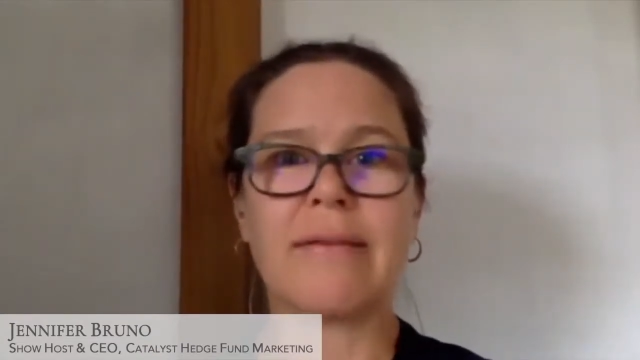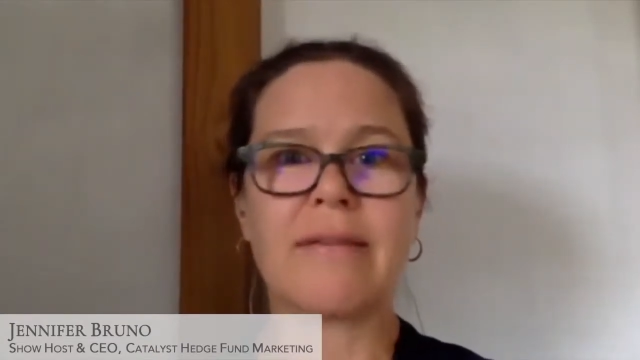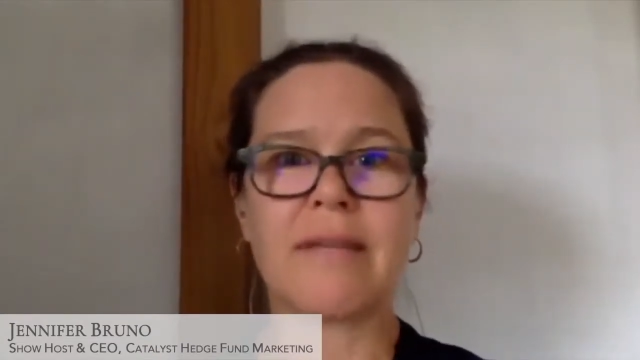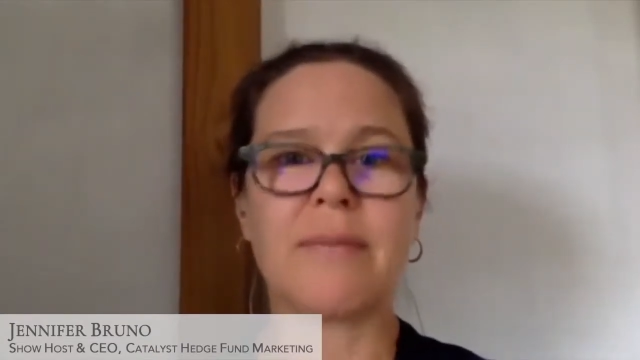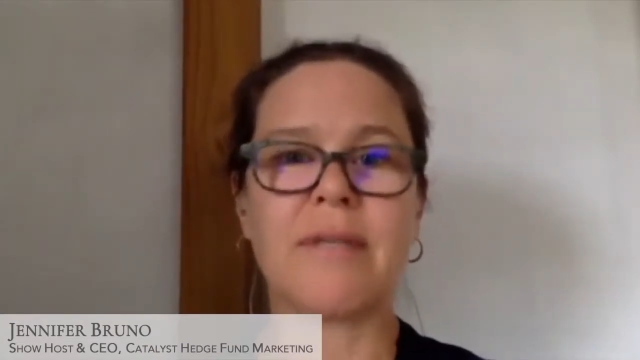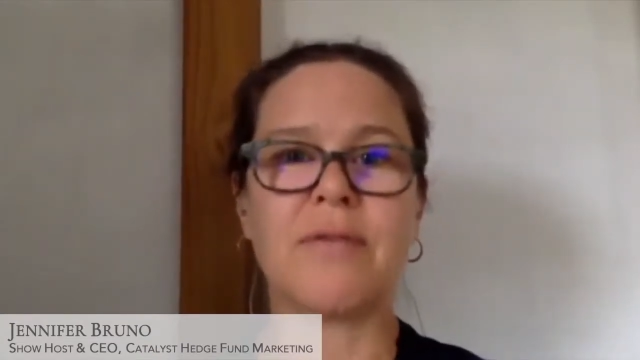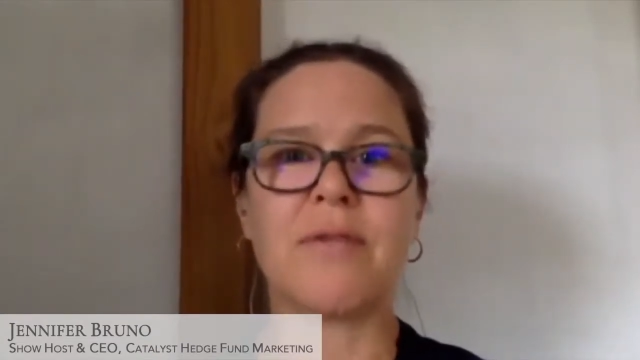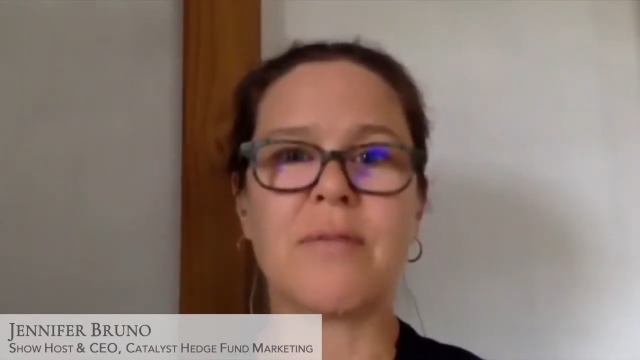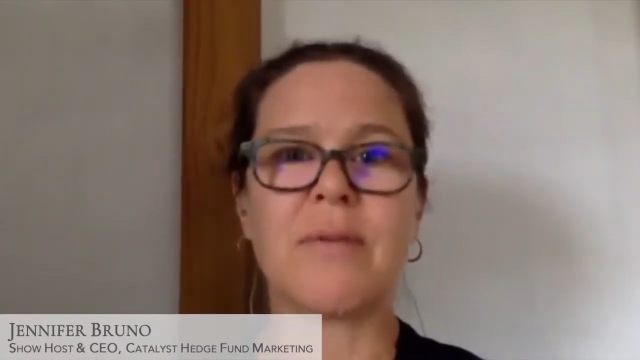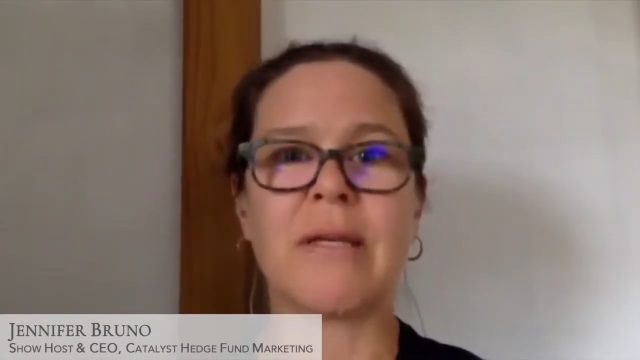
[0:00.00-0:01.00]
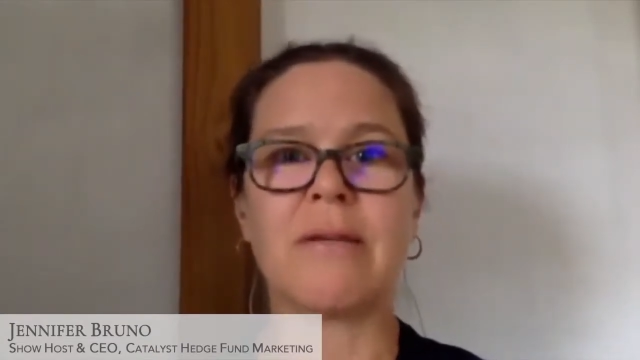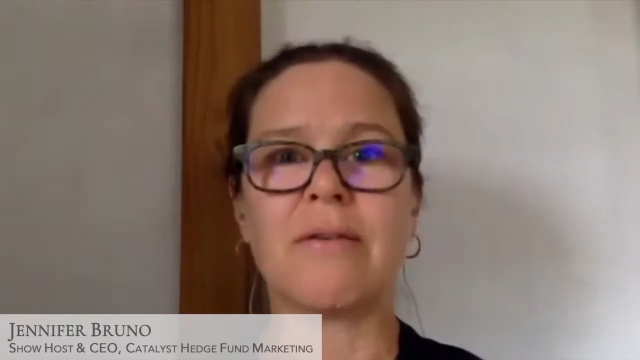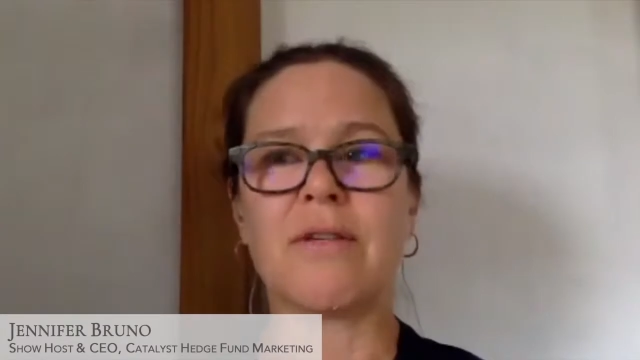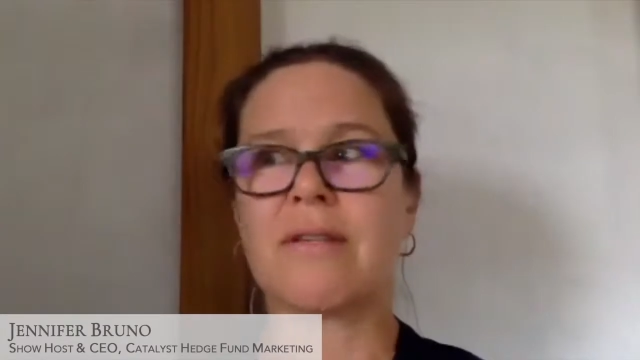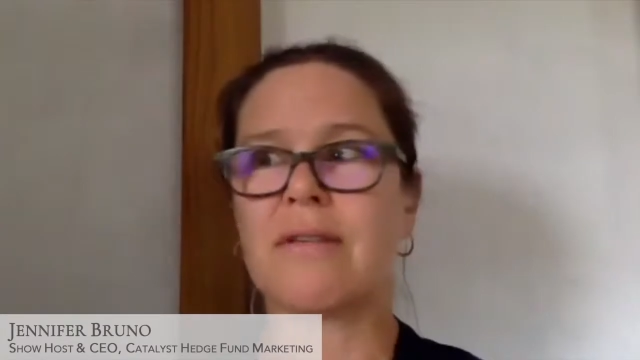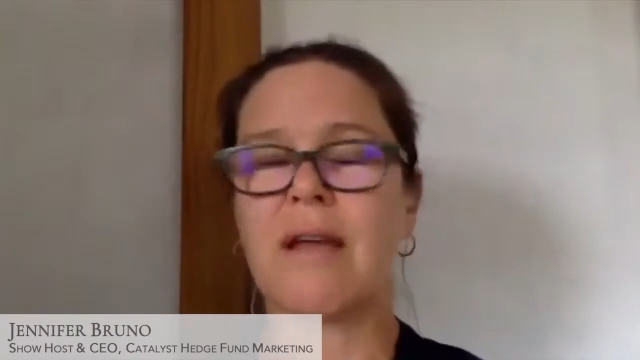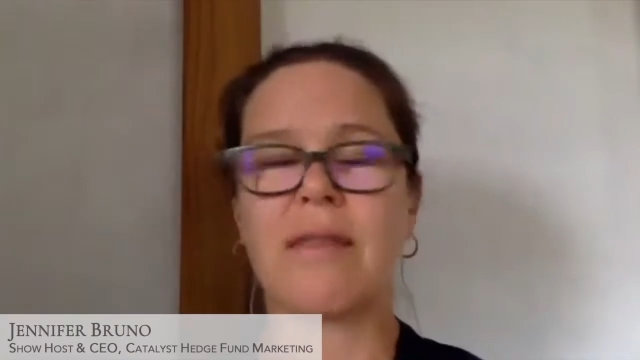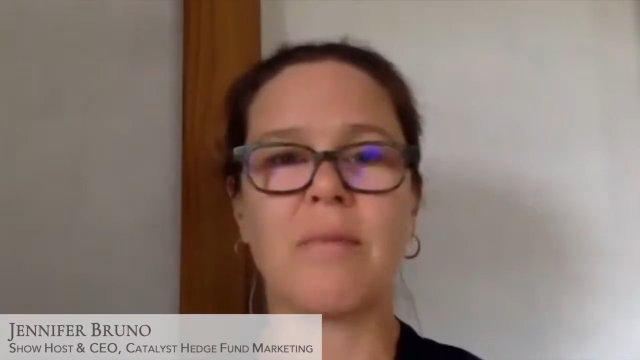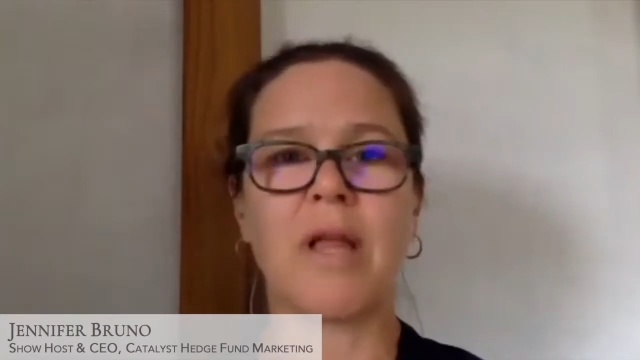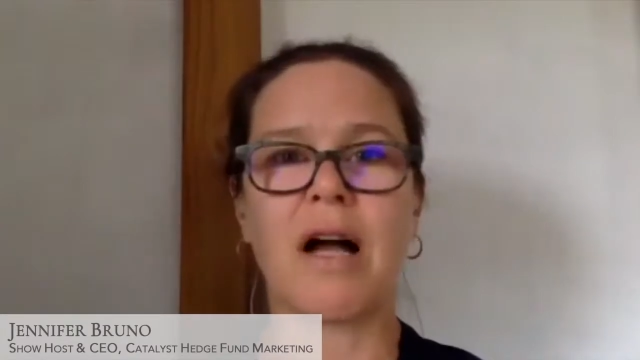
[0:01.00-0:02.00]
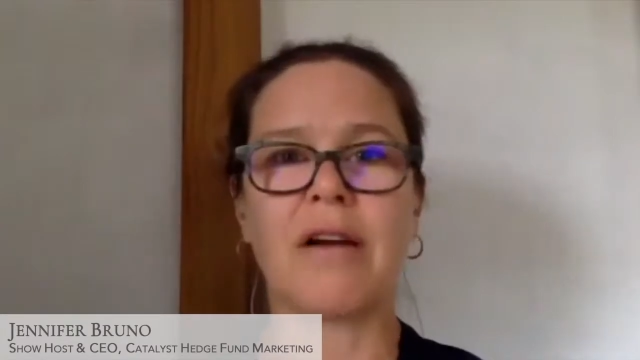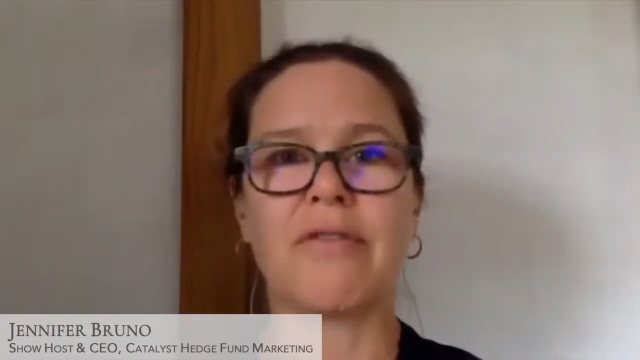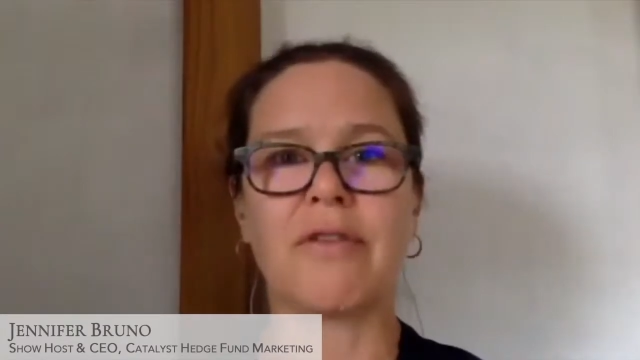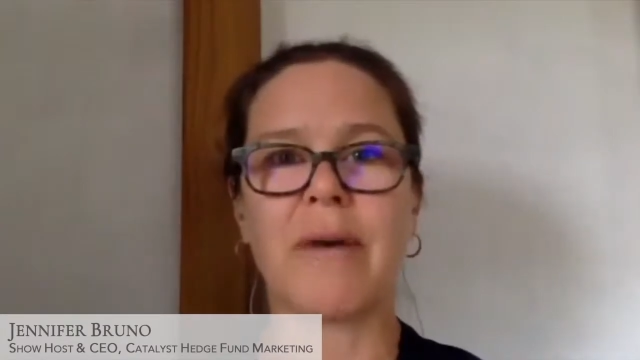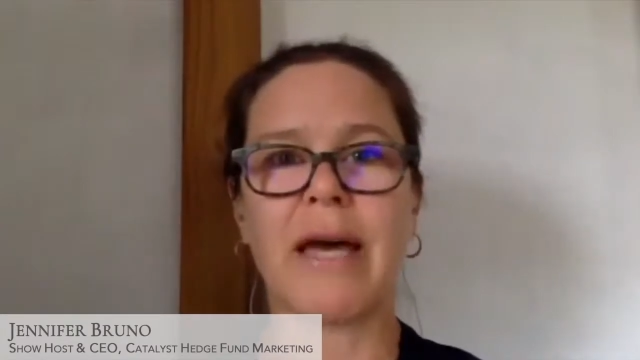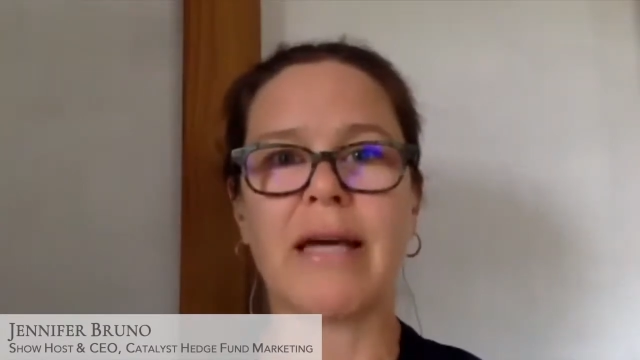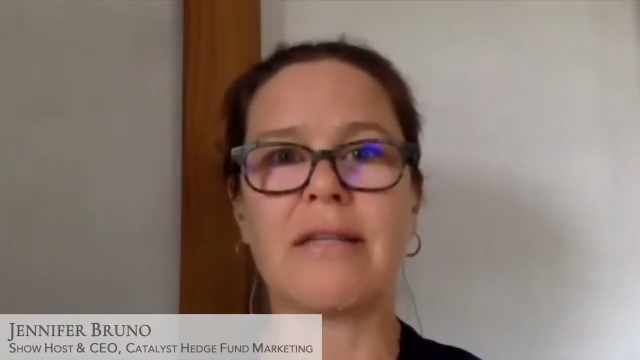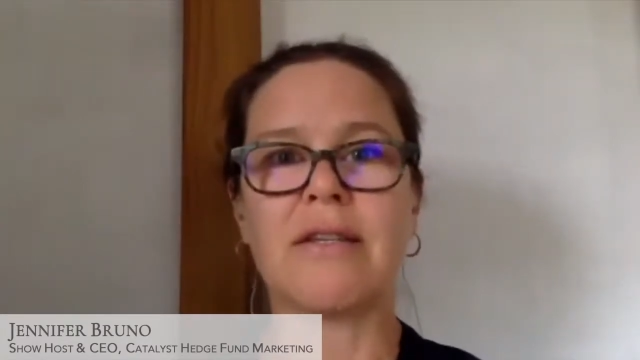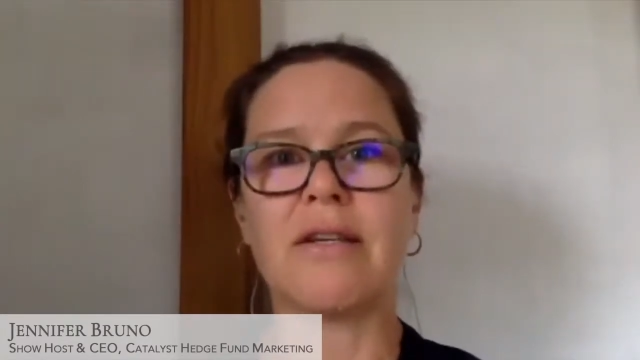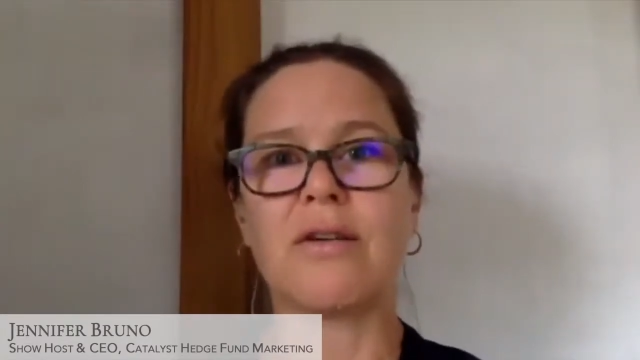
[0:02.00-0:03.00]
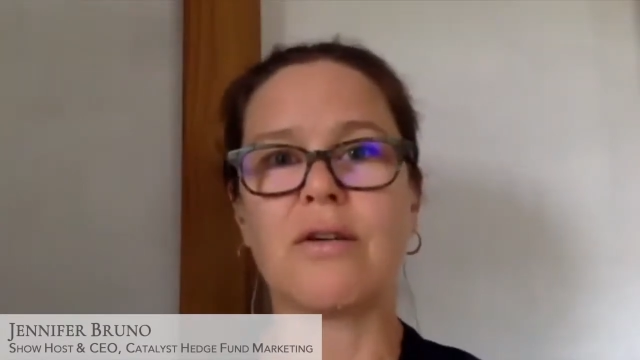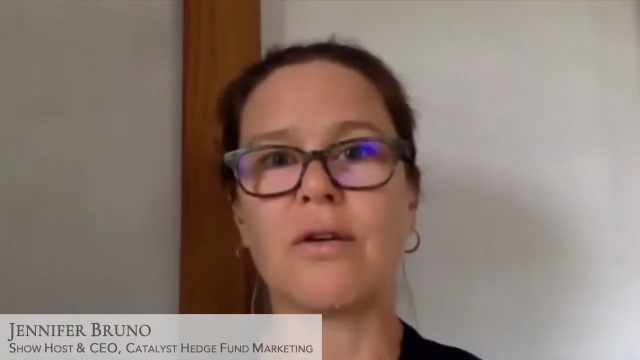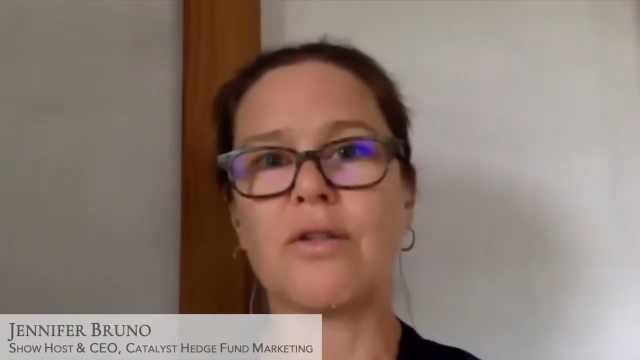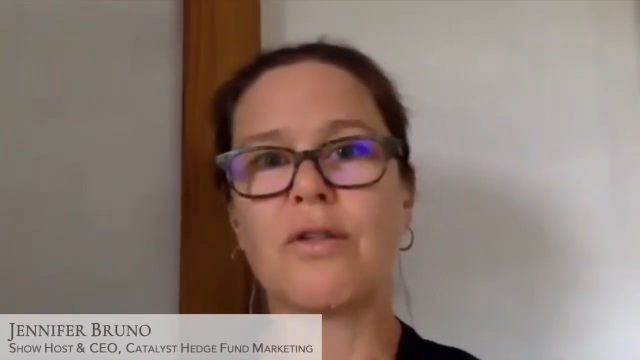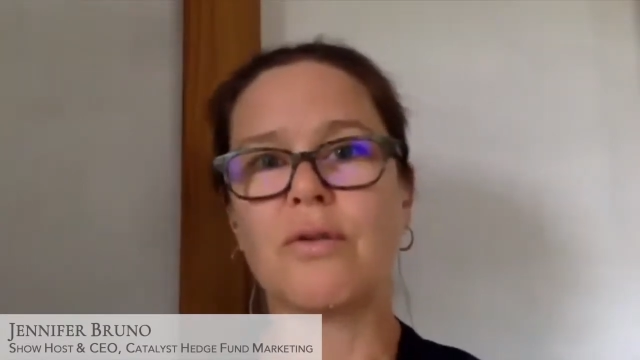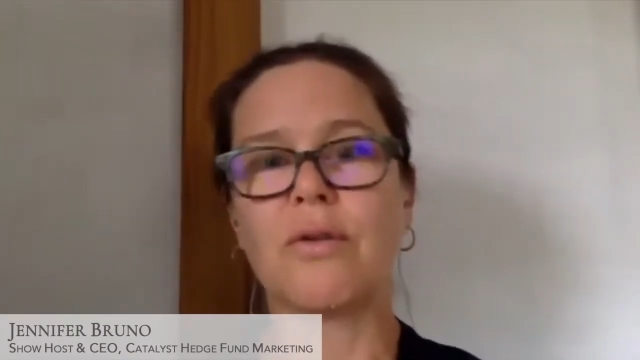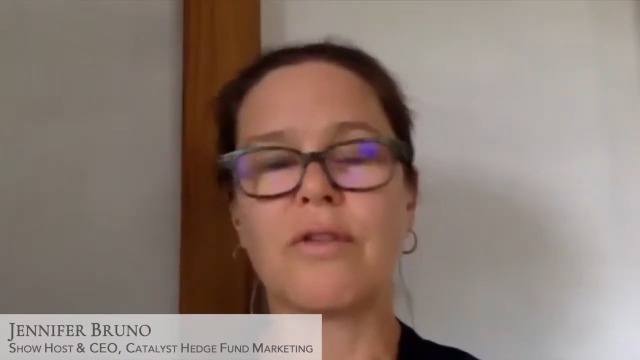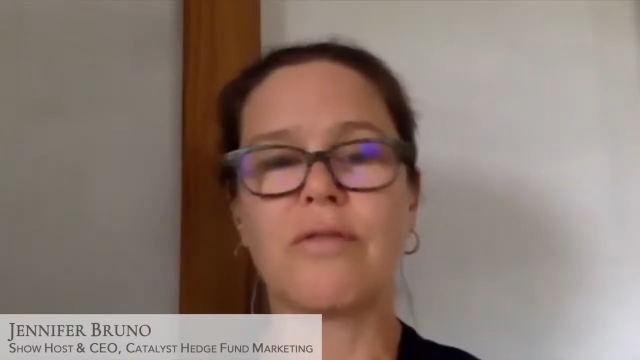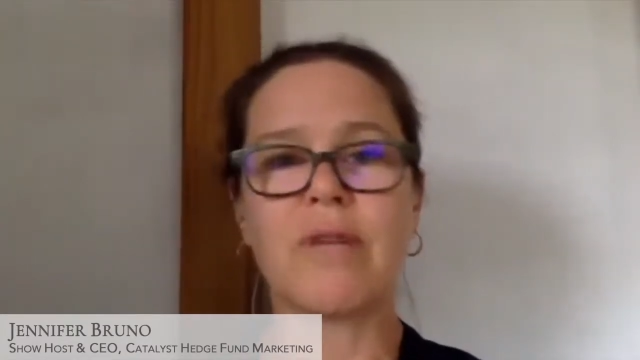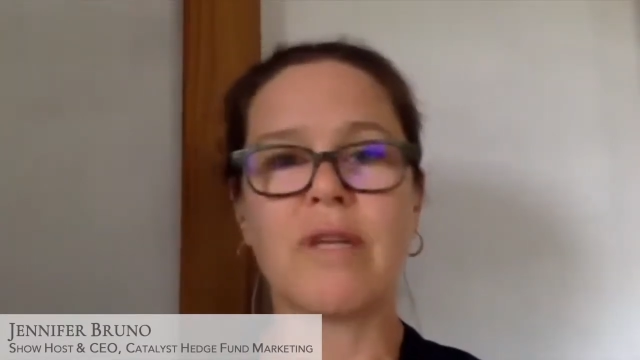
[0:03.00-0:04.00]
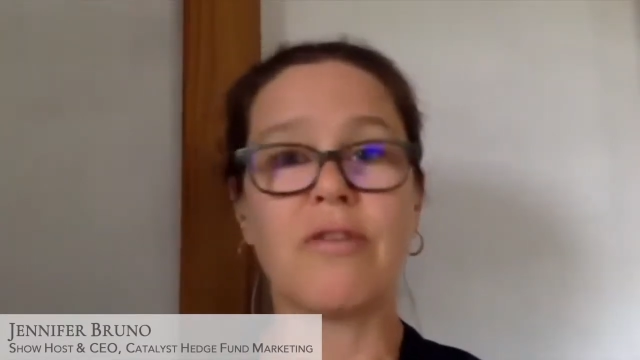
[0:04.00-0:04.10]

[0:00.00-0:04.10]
somebody who's been just on the block for the past year or two or three.